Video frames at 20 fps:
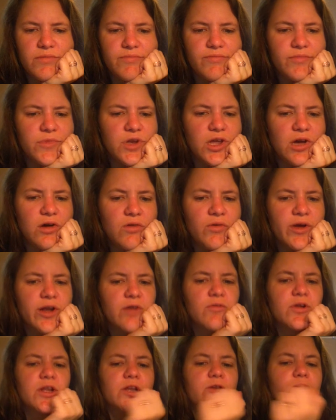No, I
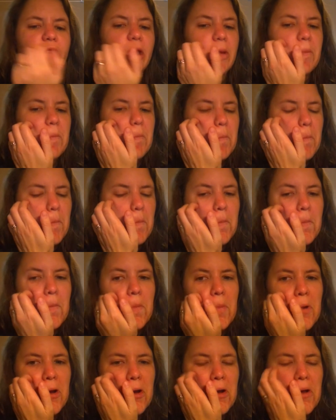don't want to do that.
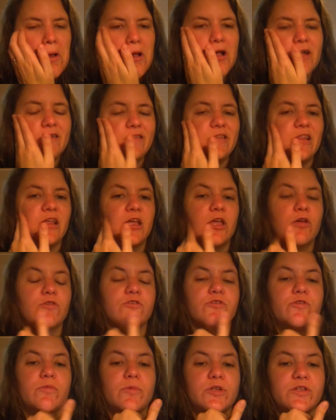It
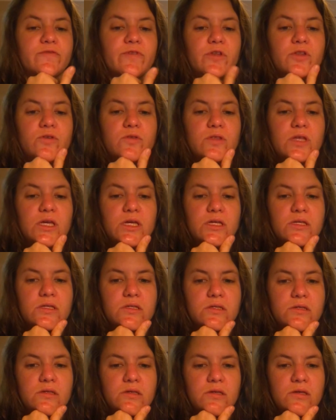goes through a bunch of other
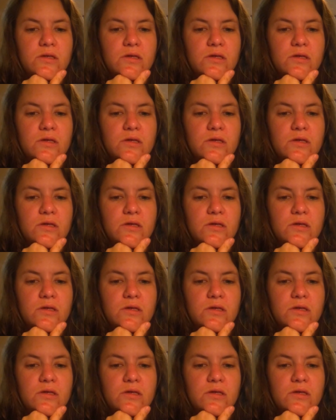things.